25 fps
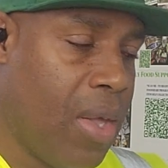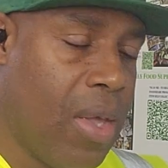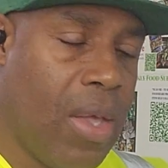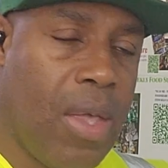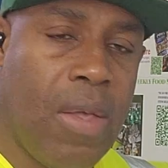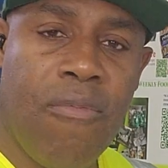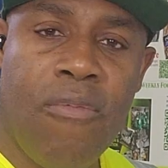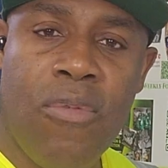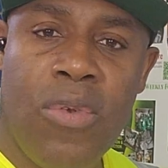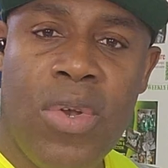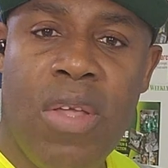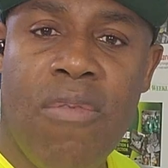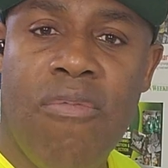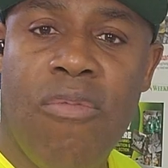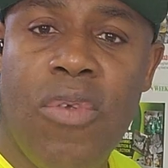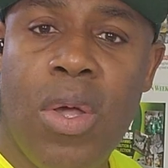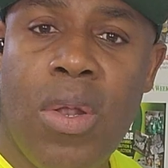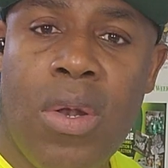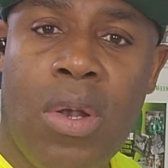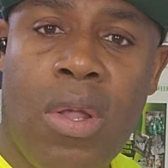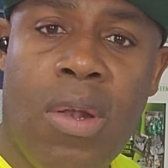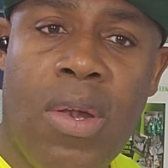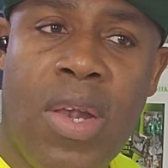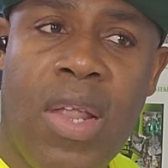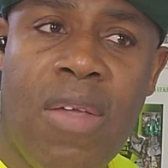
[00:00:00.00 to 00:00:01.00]
Even if
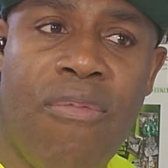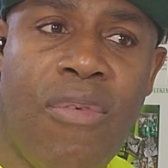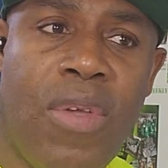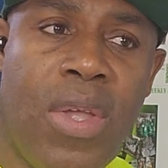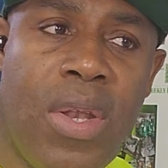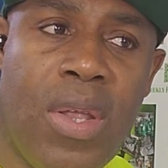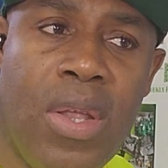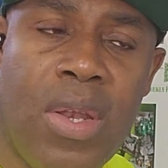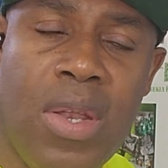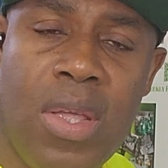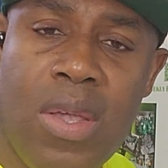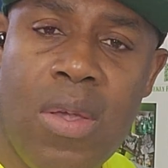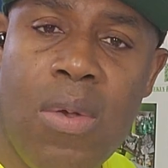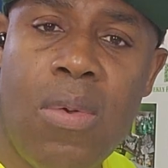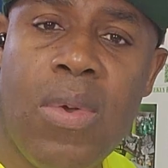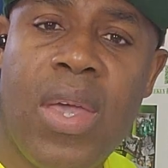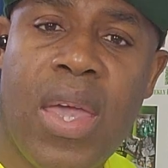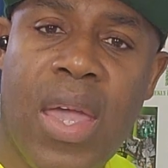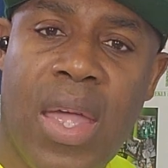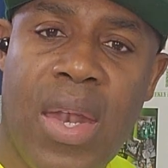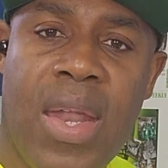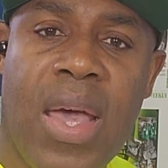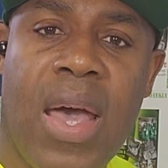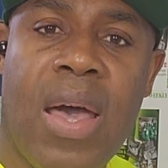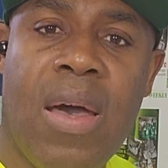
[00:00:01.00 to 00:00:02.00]
you're not living in the
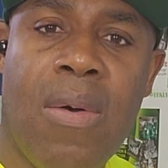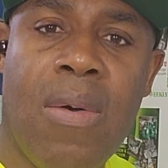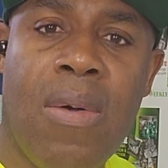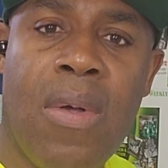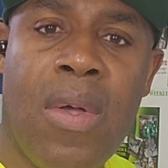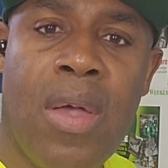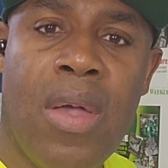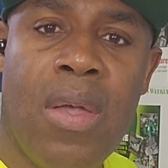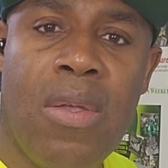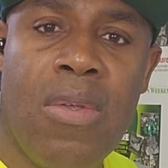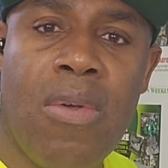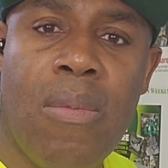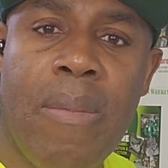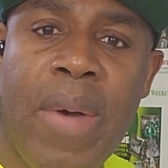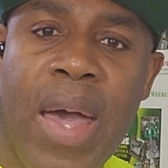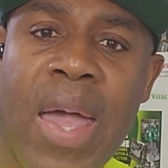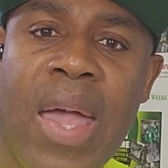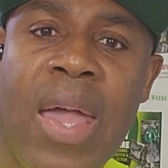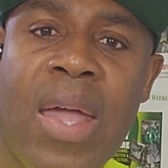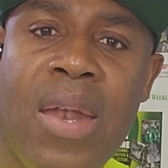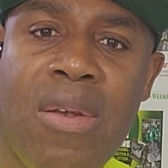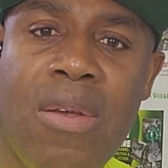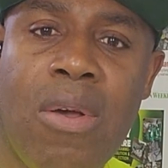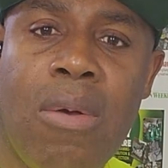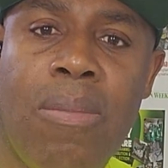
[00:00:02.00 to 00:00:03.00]
UK now, you might
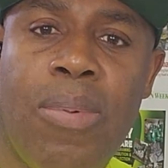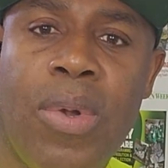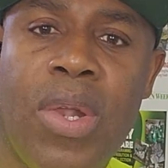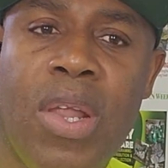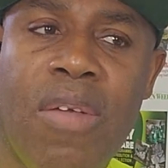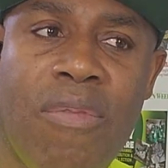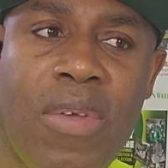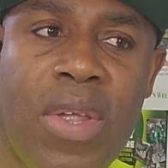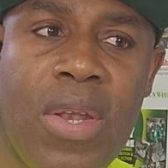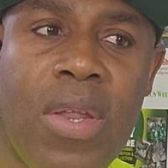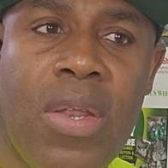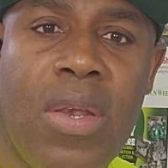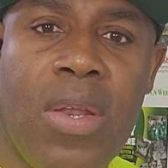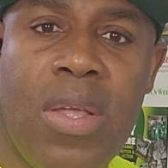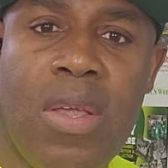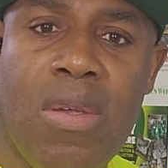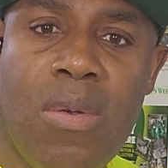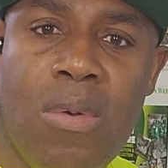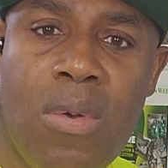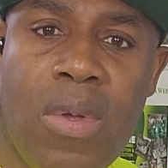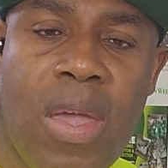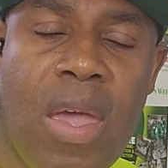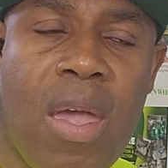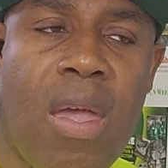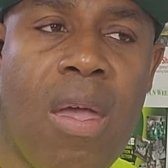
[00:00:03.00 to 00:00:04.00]
end up living in
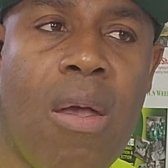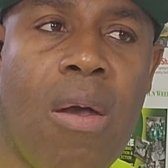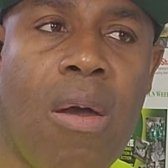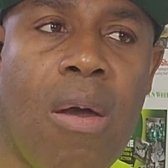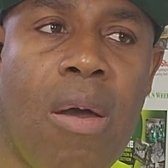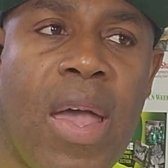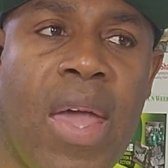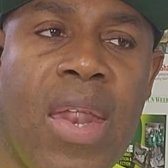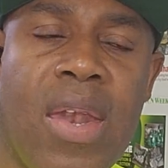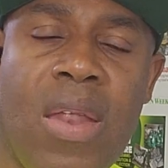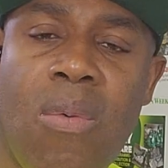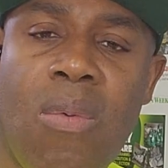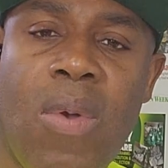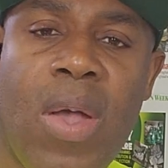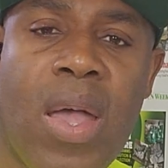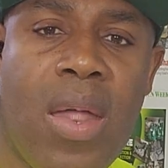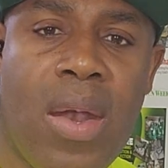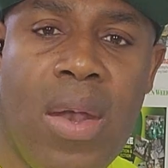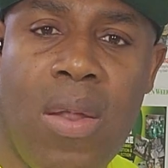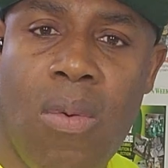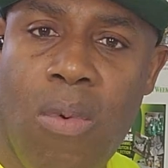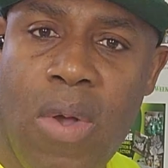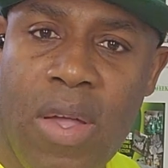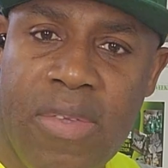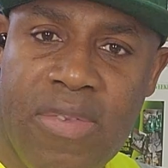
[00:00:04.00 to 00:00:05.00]
the UK or anywhere
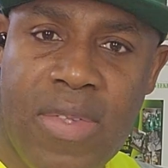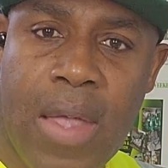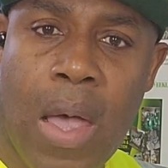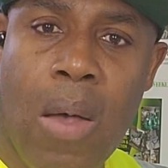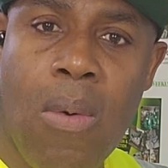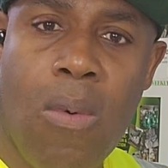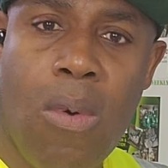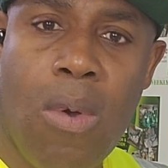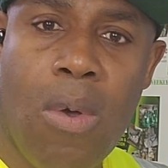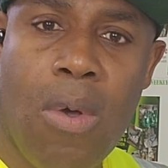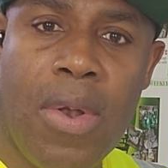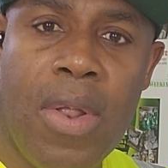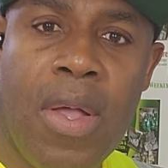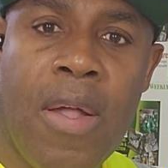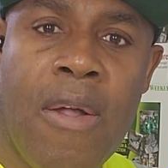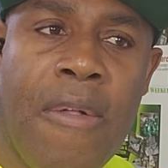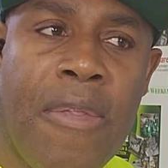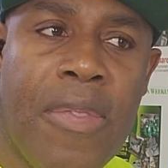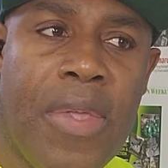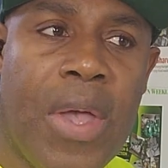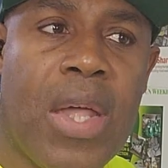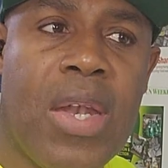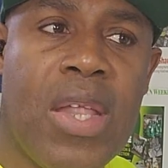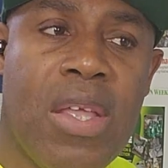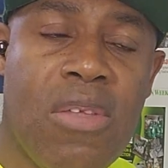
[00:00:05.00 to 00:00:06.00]
in the Western world,
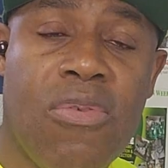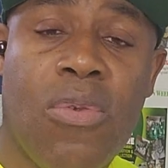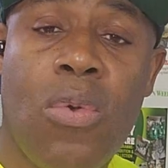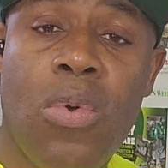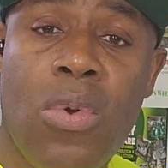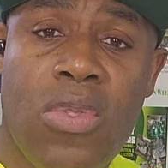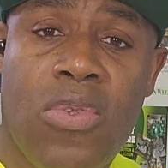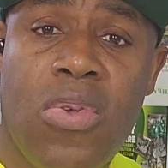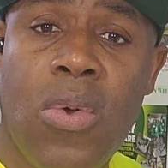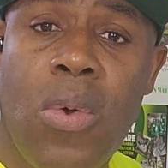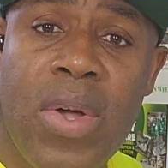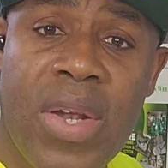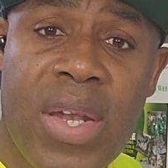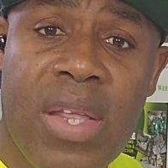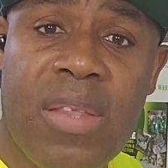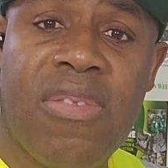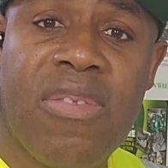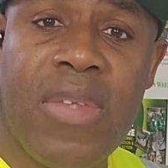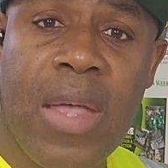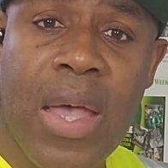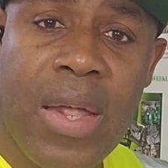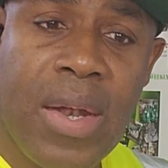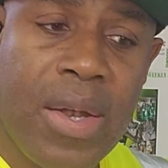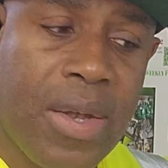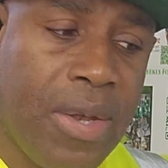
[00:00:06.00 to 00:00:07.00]
and it's good to
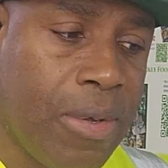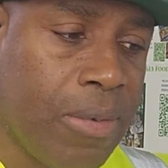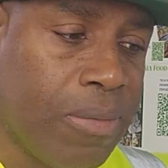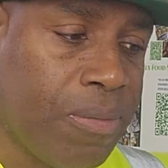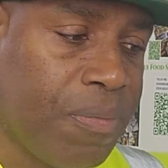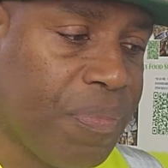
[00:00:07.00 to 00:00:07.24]
understand